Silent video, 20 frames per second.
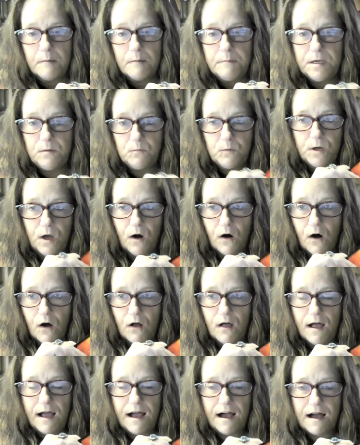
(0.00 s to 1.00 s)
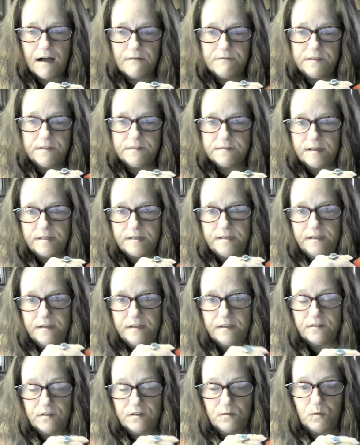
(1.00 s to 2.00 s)
I mean, we all have these
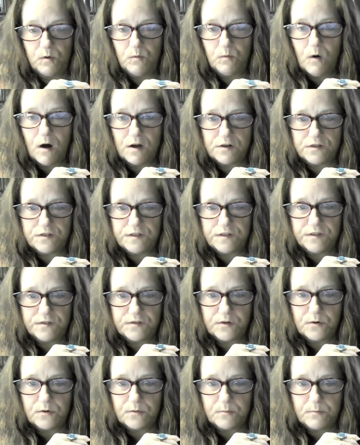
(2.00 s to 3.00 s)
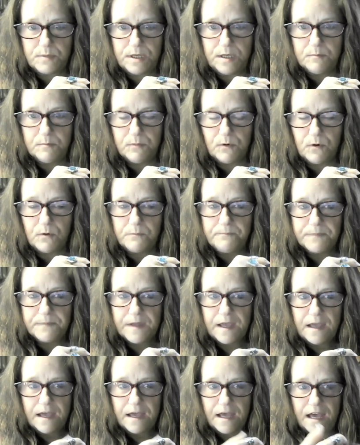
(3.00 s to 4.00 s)
ideas, and we watch these certain people,
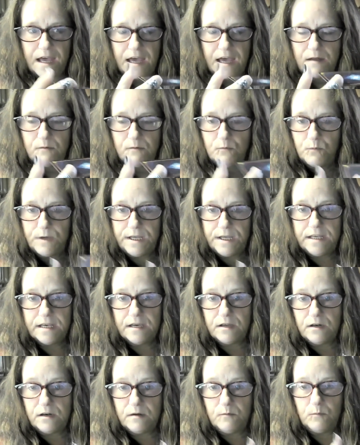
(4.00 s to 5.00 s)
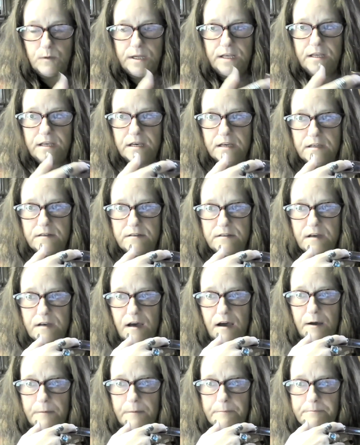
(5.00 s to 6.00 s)
and we get we get
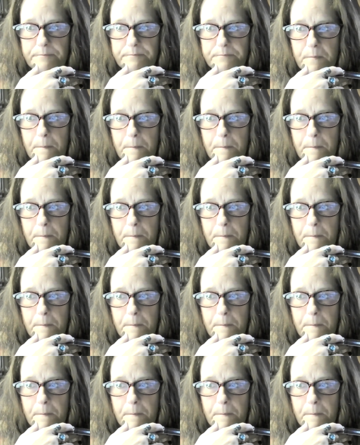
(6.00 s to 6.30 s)
uh,